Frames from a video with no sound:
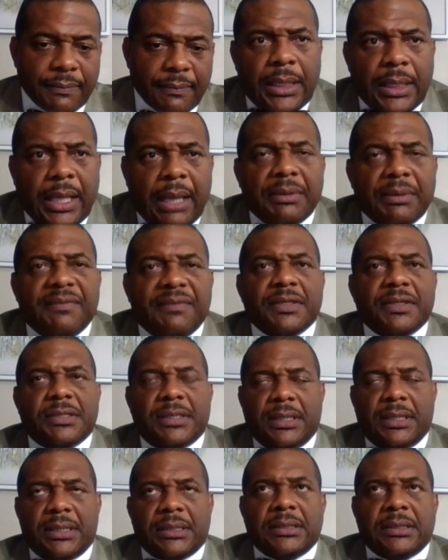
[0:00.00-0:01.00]
He came to
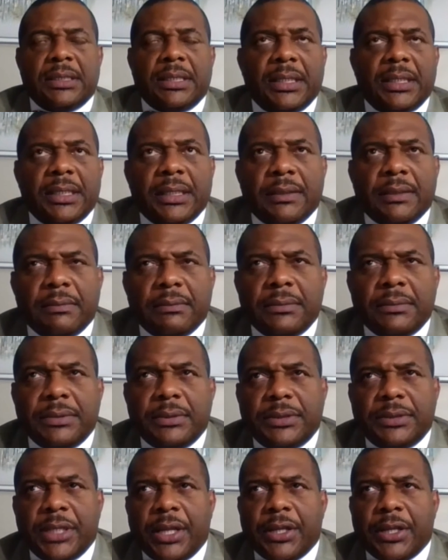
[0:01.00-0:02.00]
visit us in
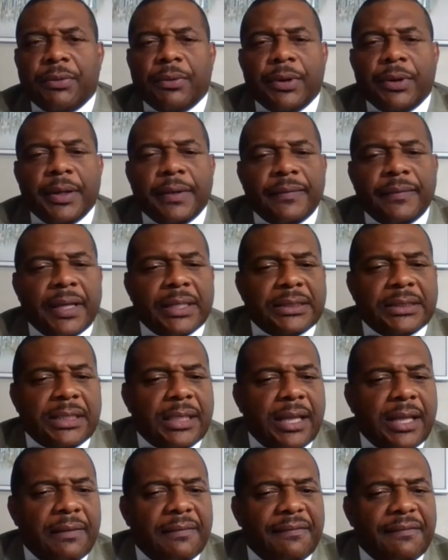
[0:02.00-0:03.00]
January of
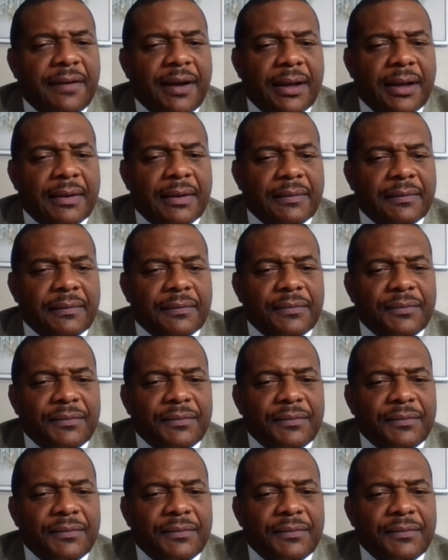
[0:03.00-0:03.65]
1985.